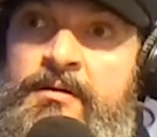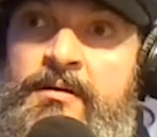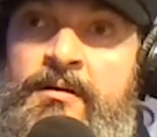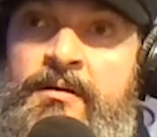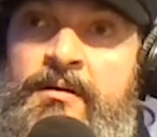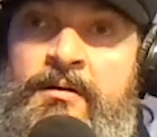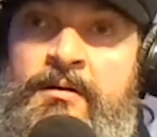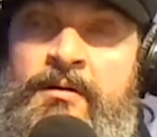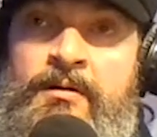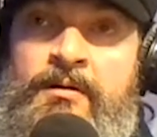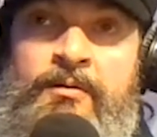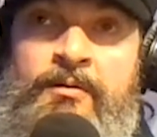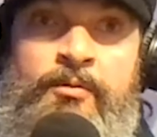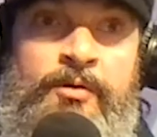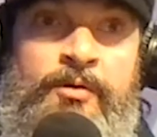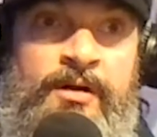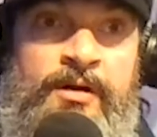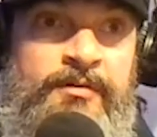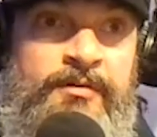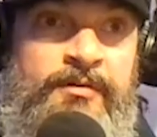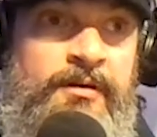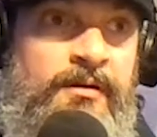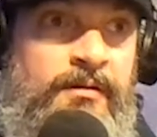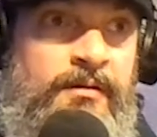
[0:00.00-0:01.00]
or
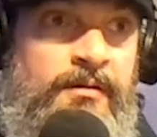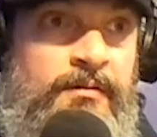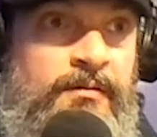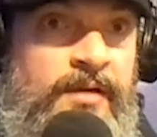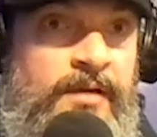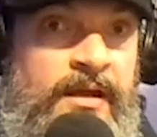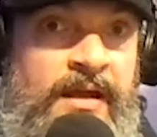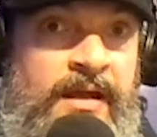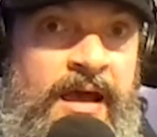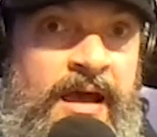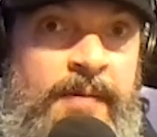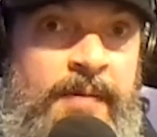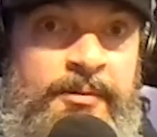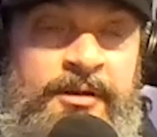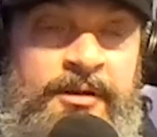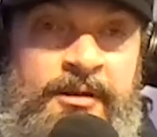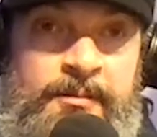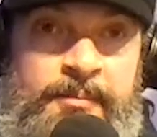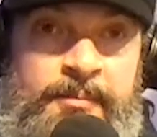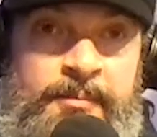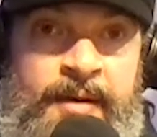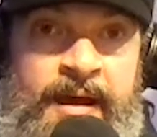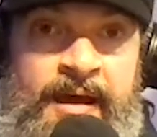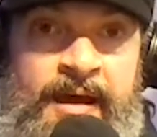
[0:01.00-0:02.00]
whatever had happened in
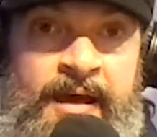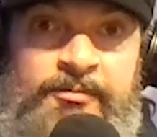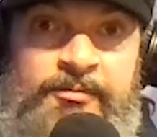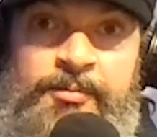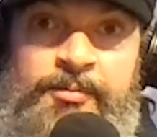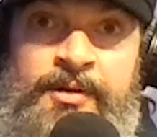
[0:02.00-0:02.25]
the past,